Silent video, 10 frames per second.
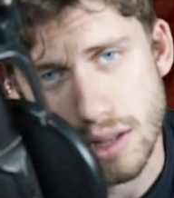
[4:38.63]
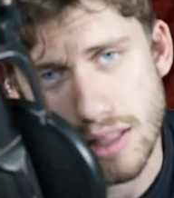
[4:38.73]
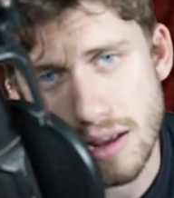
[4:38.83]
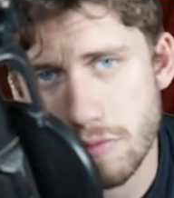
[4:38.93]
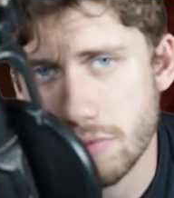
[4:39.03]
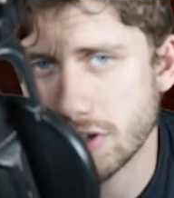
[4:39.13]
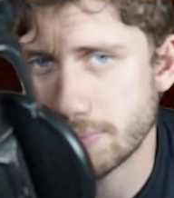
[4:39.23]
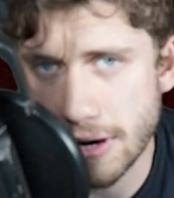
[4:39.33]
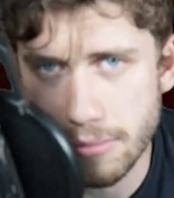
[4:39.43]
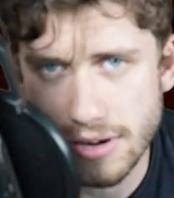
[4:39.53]
that we've been
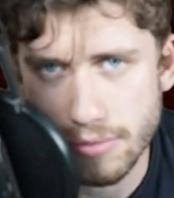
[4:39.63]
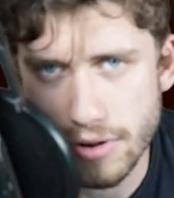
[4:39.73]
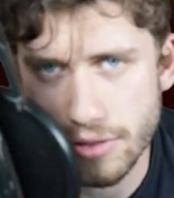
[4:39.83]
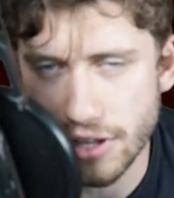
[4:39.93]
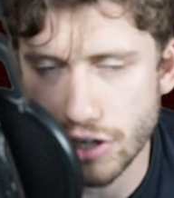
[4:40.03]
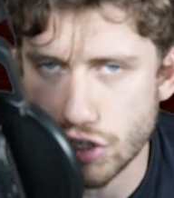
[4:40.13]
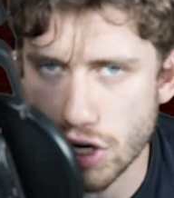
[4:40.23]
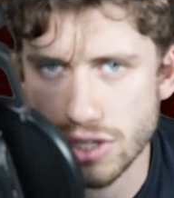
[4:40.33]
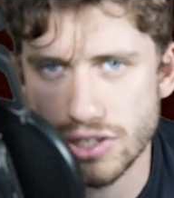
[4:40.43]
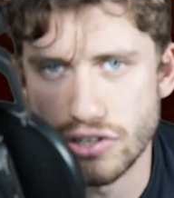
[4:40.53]
experimenting with that
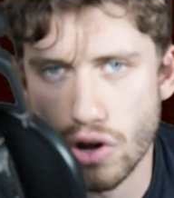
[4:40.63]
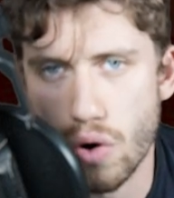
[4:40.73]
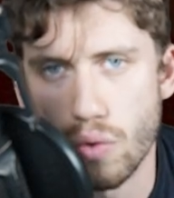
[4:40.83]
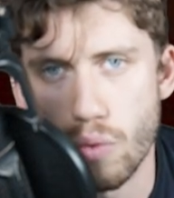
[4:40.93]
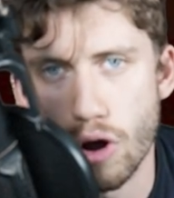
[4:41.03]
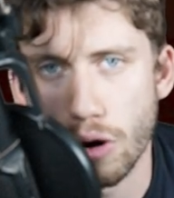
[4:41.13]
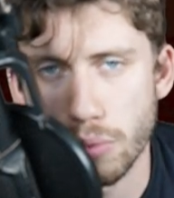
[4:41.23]
just don't work.